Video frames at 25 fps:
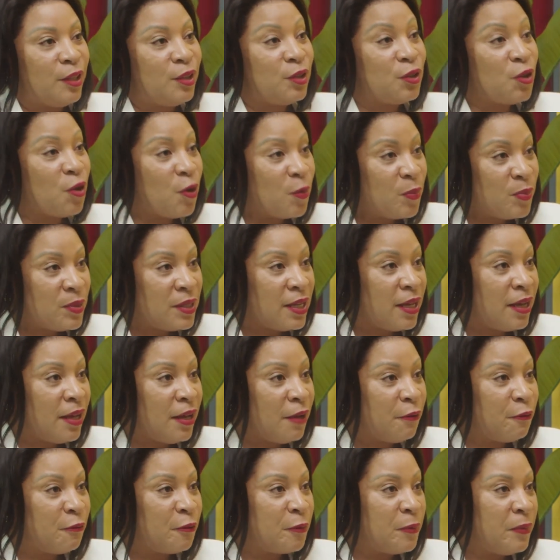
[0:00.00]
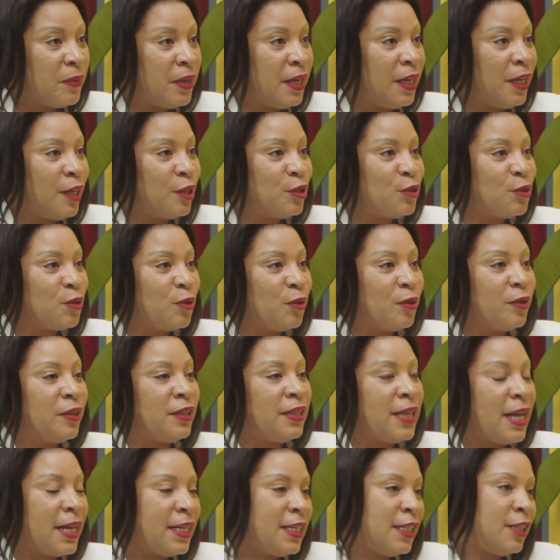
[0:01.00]
tops for me. So
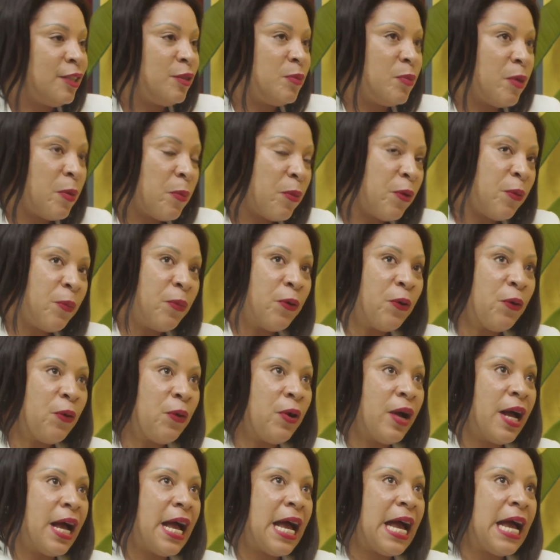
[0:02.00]
that is memorable.